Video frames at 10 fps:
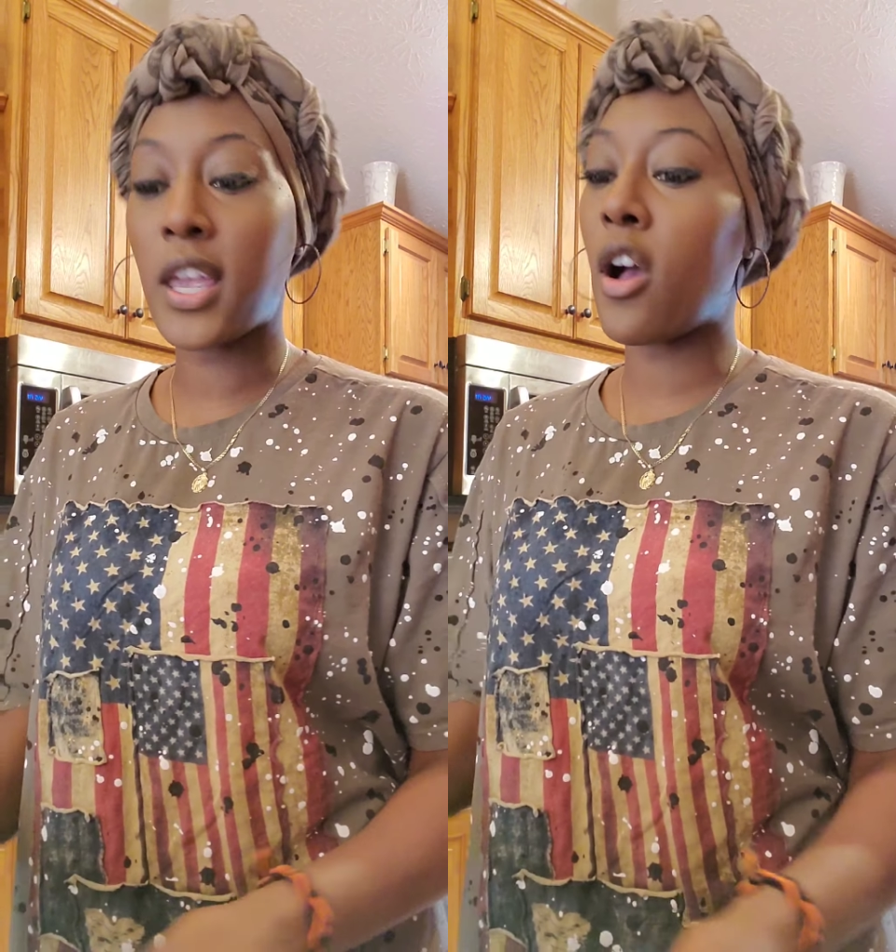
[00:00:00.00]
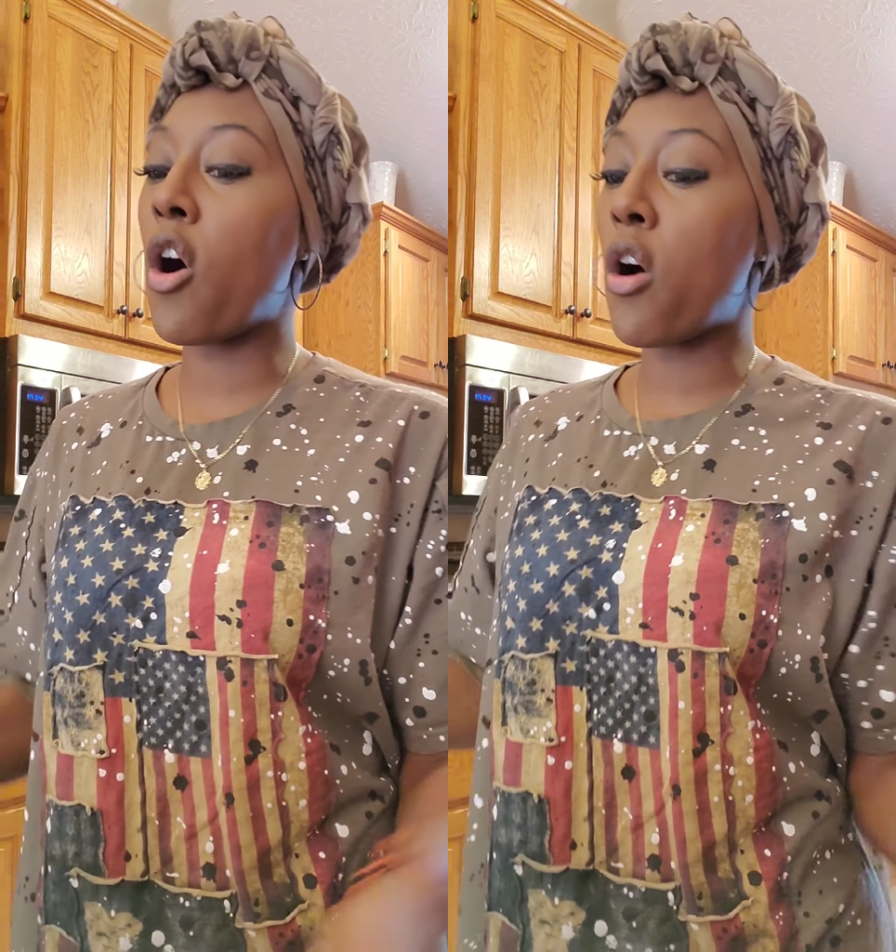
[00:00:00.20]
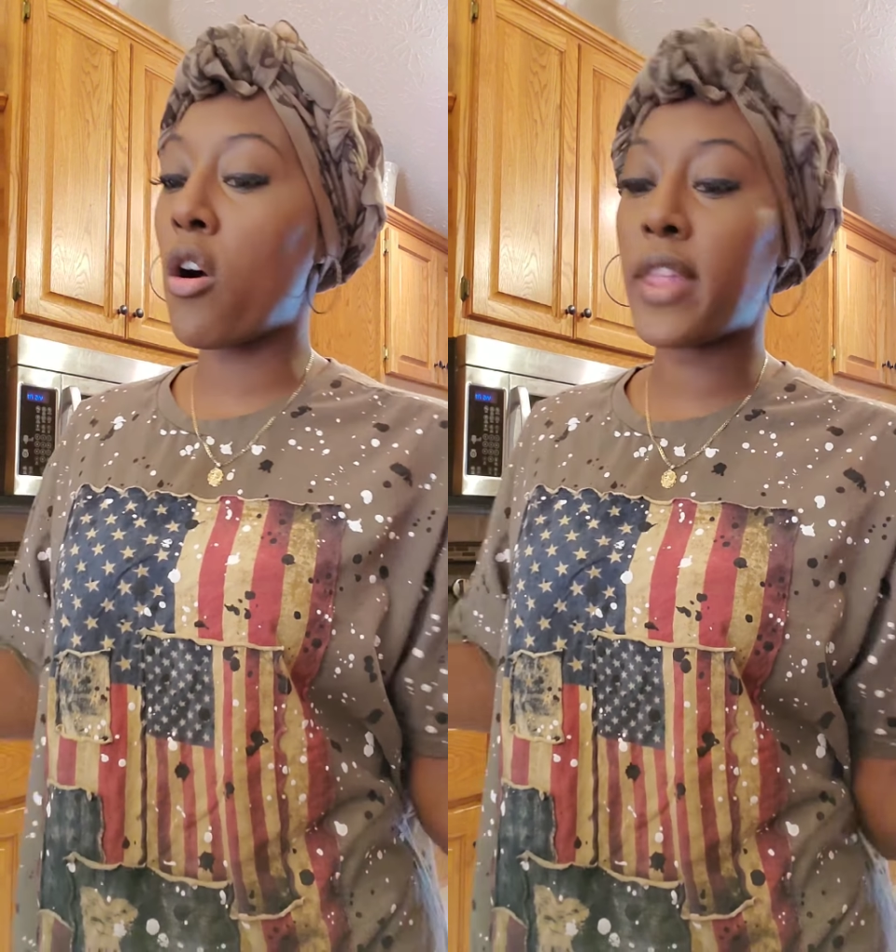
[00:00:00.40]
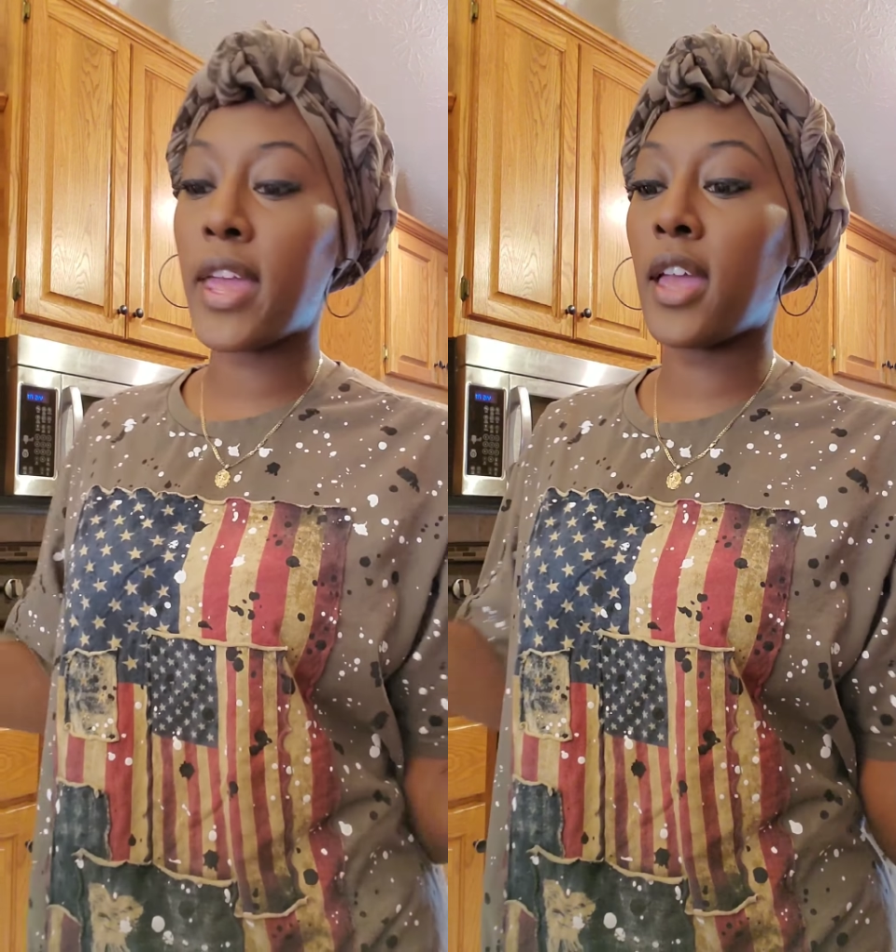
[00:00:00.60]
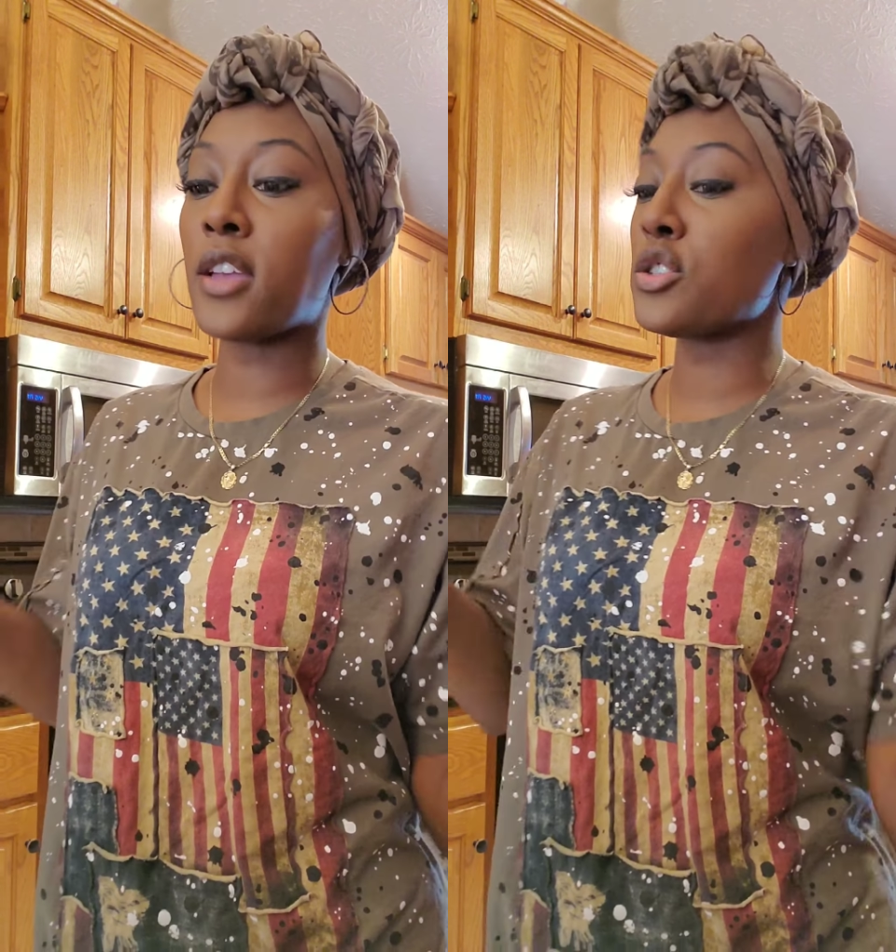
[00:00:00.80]
take all
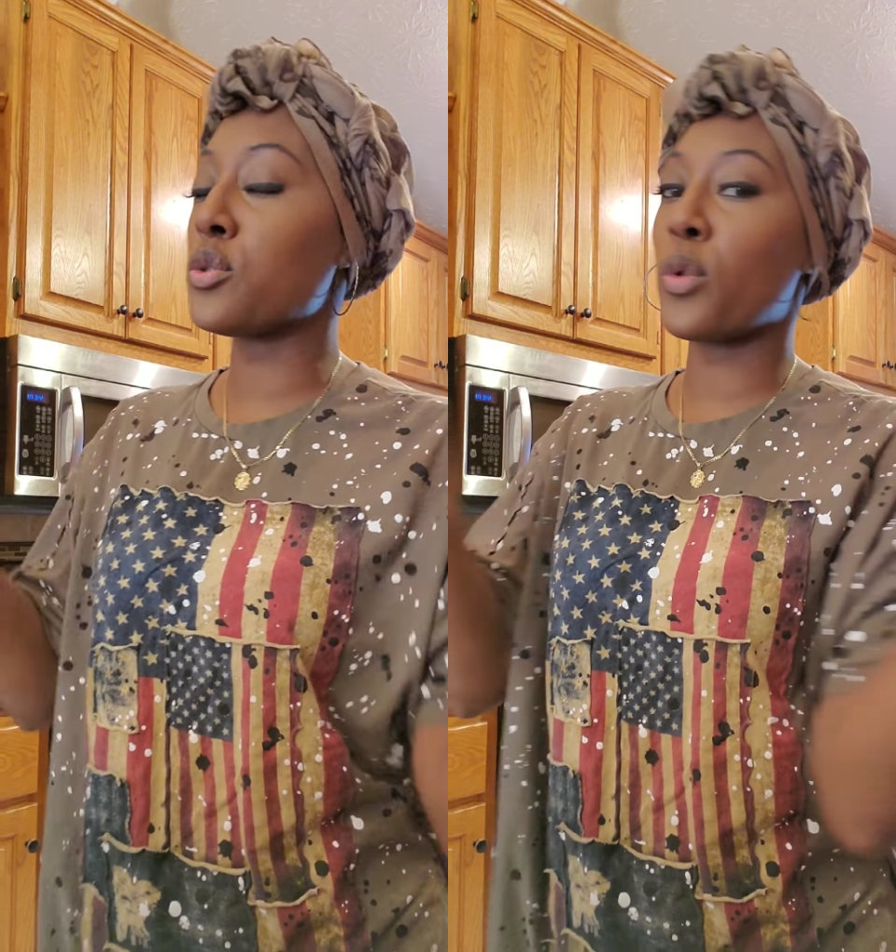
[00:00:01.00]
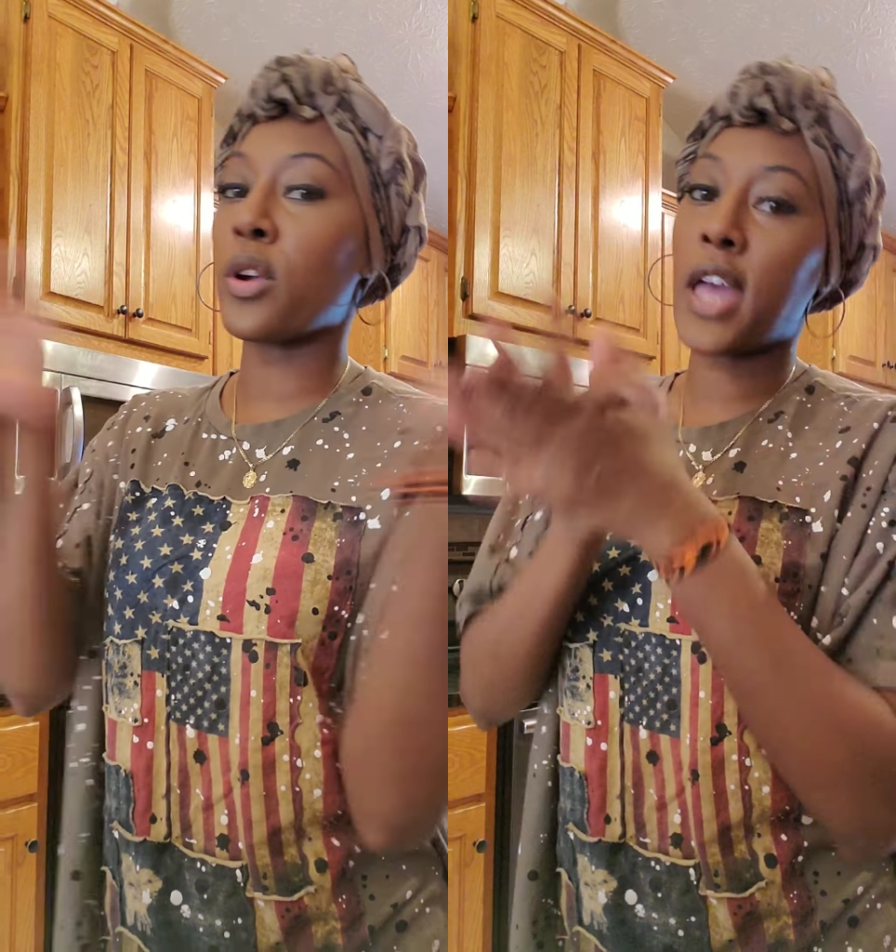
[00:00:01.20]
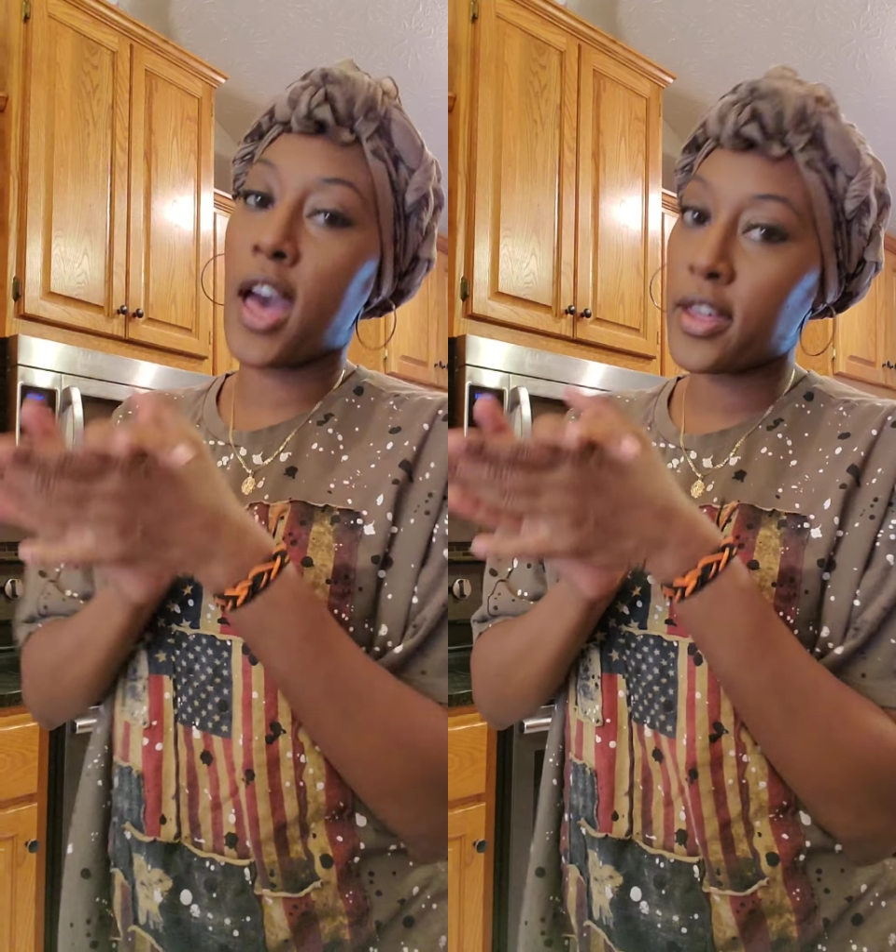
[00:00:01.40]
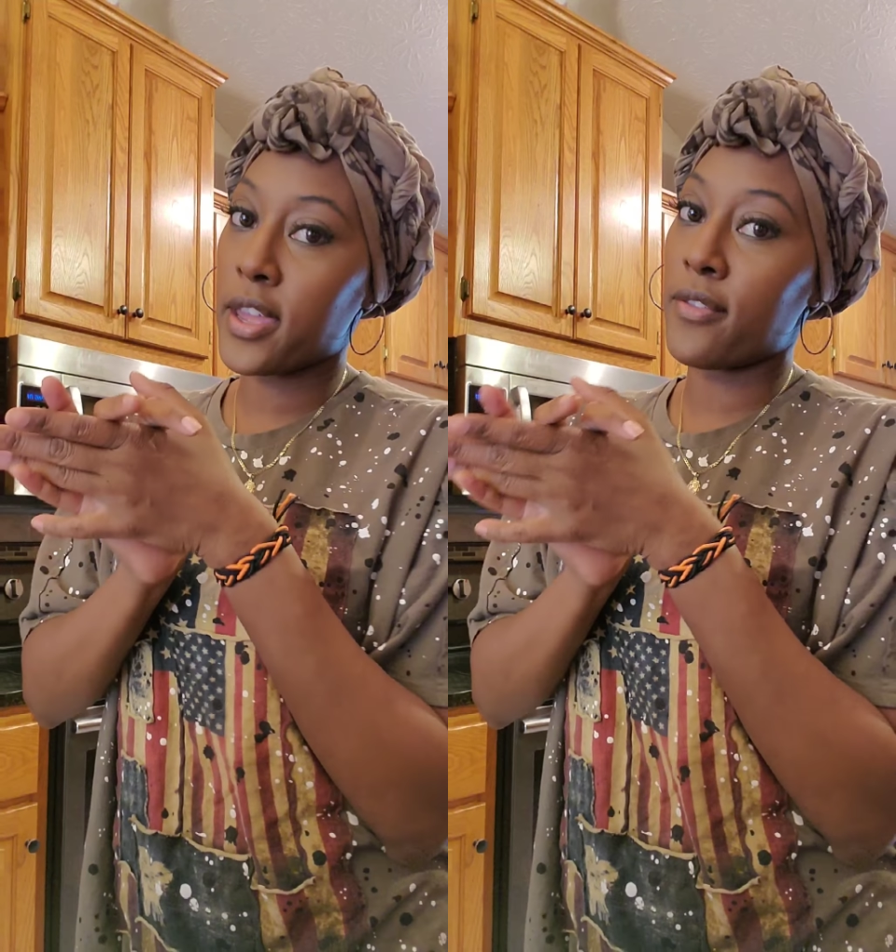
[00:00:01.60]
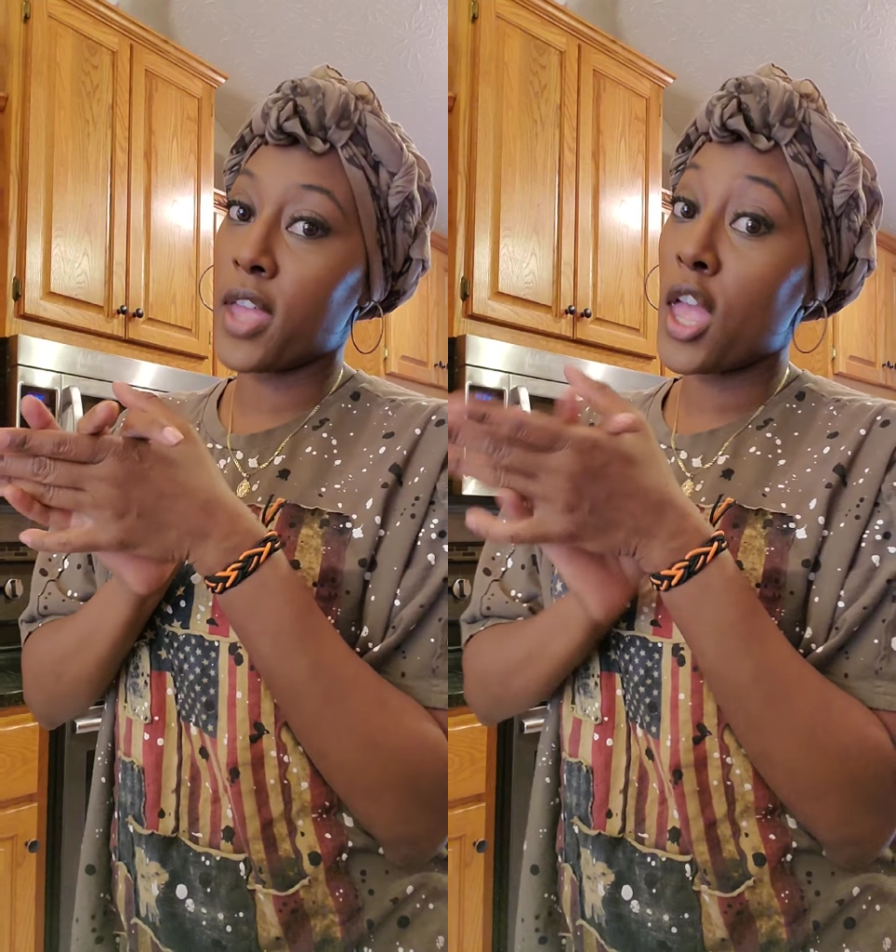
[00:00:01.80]
that extra work out
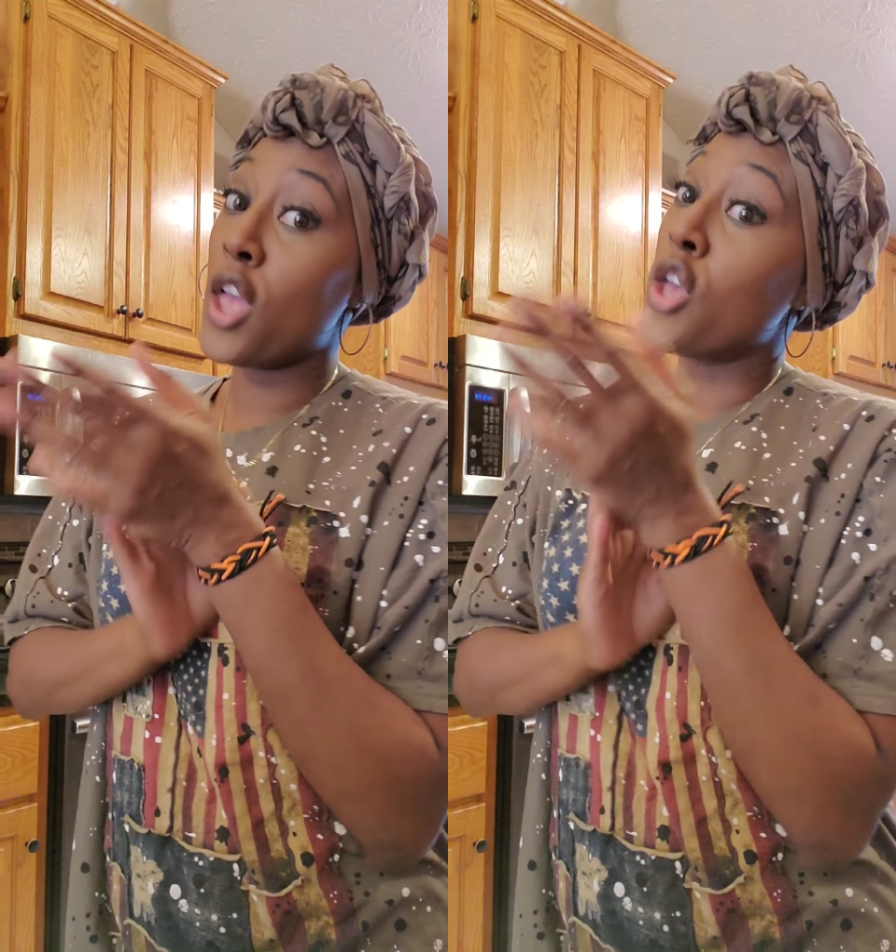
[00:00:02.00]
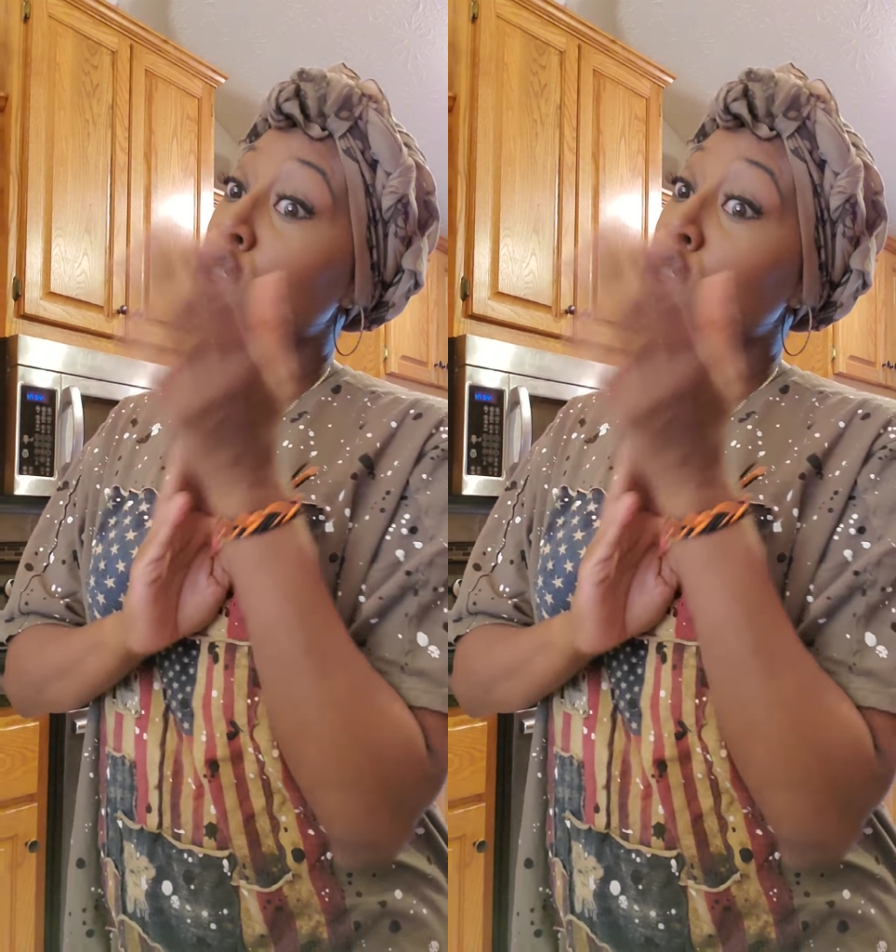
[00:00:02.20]
of it.